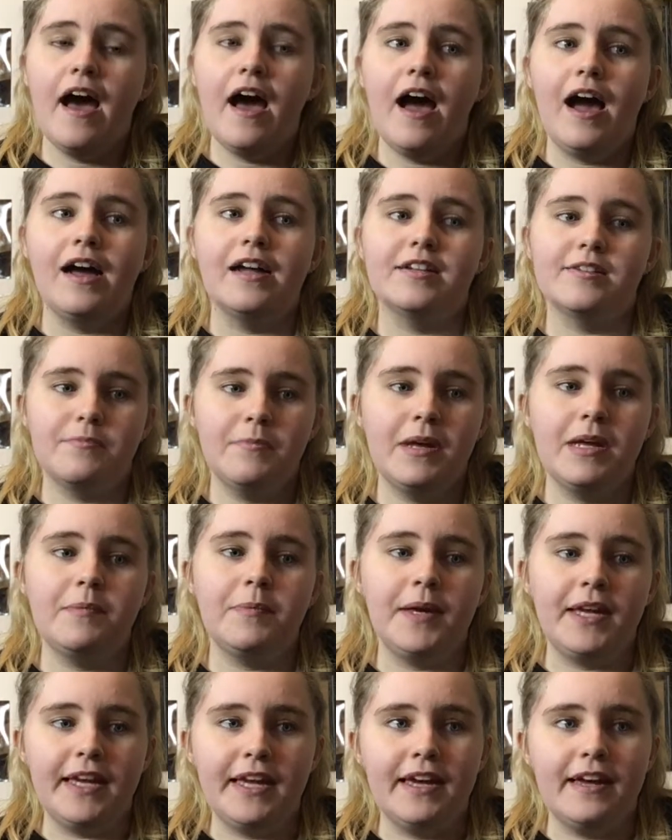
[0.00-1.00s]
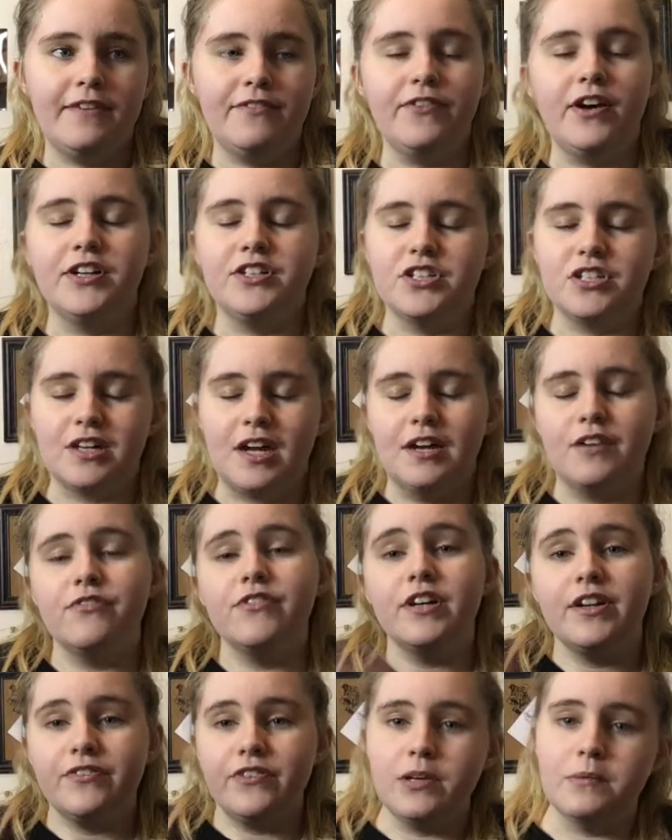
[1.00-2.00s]
And maybe if I just kind of
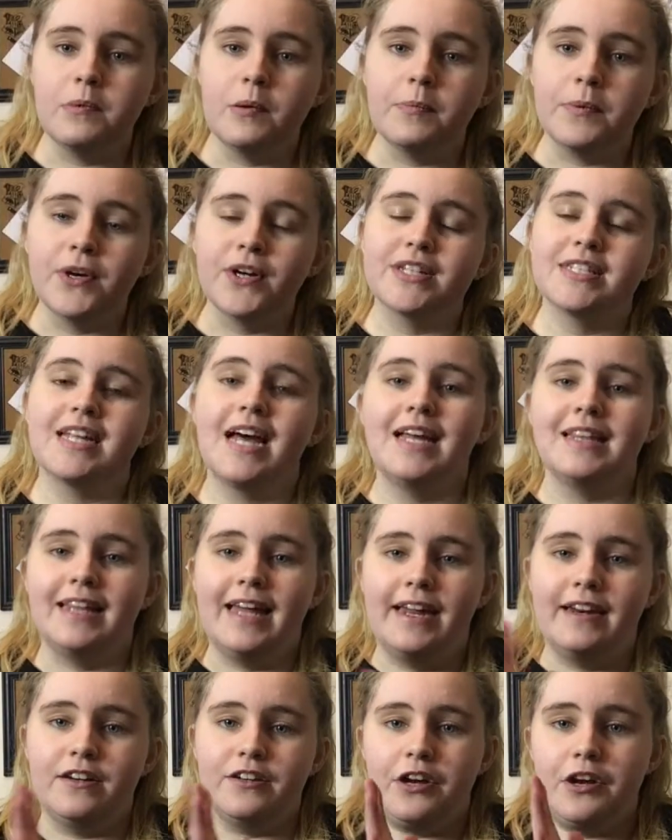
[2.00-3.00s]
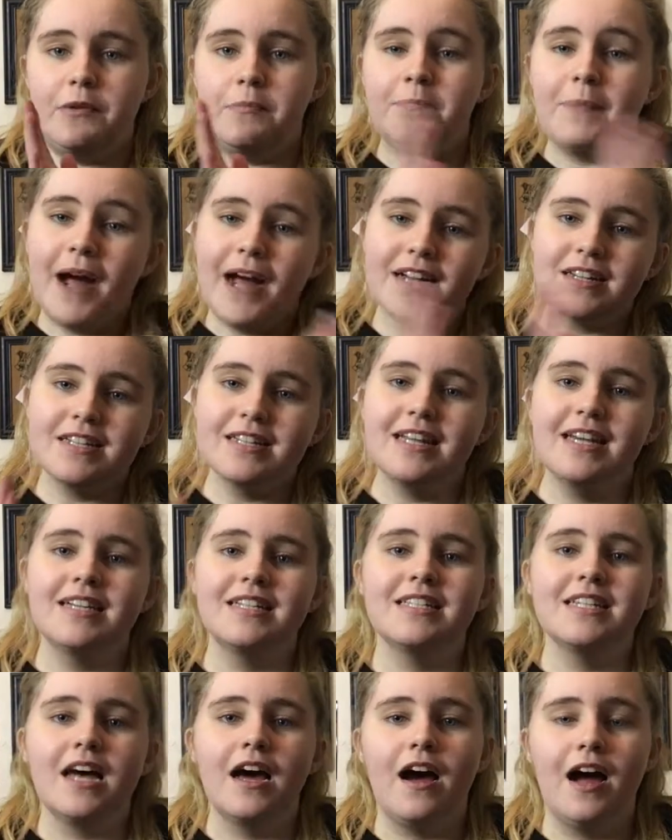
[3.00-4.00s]
read a few more books and then go back to
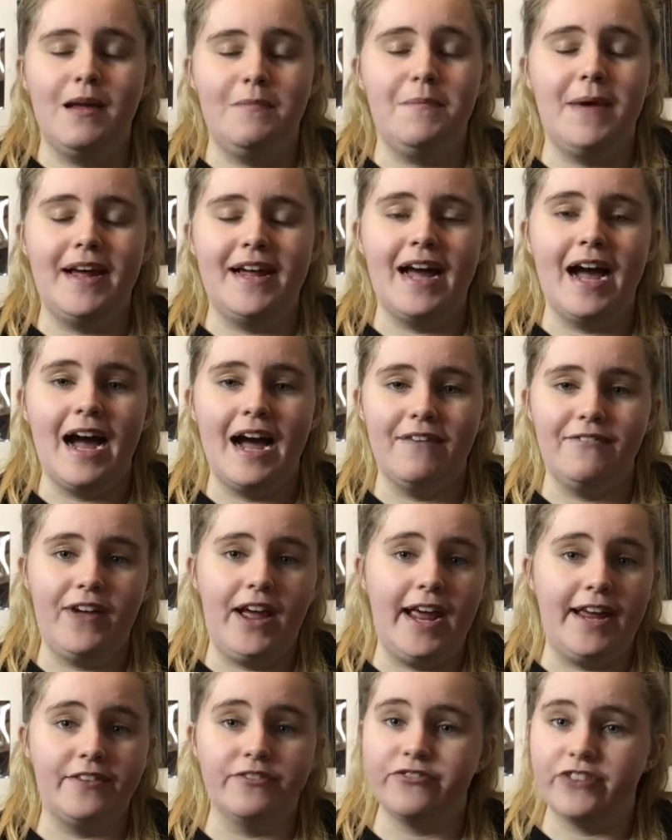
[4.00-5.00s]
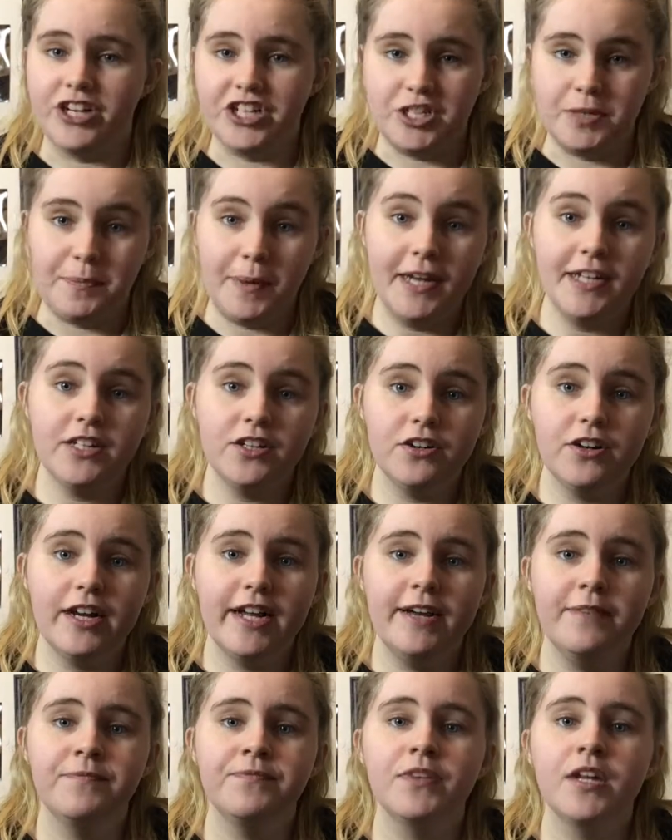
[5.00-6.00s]
this, I may have a fresh opinion on
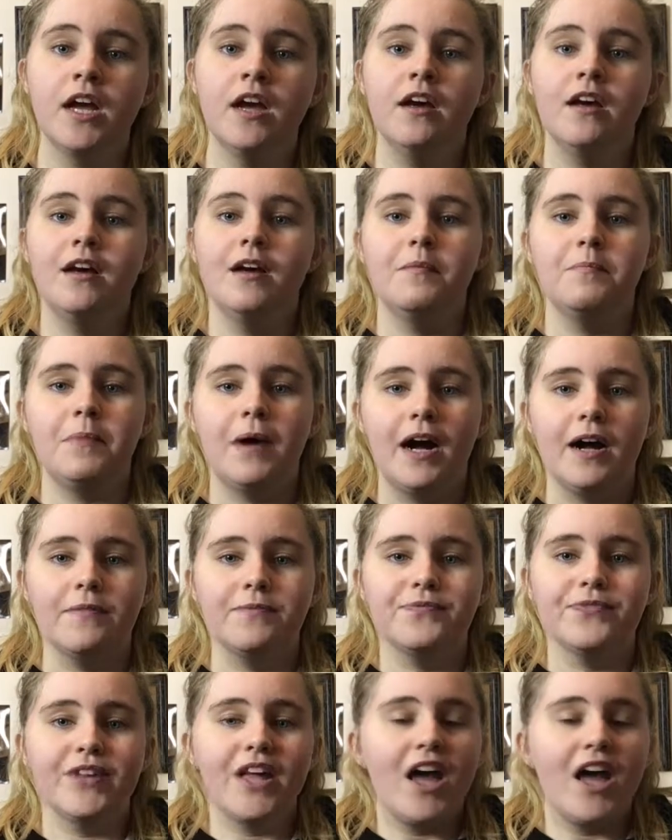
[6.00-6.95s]
it. But